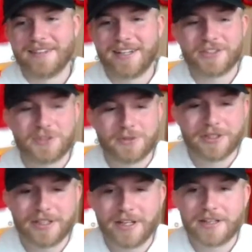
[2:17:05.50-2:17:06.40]
I swear
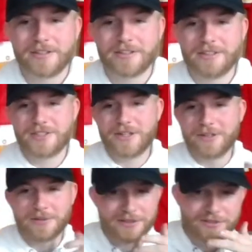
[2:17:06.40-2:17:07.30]
to God, I'll get a Joey
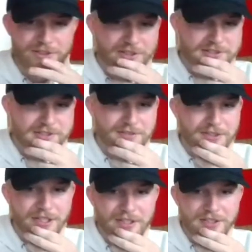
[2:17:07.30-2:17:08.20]
Wendell jersey if
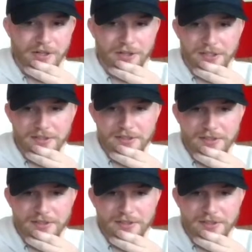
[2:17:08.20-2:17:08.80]
he does all this.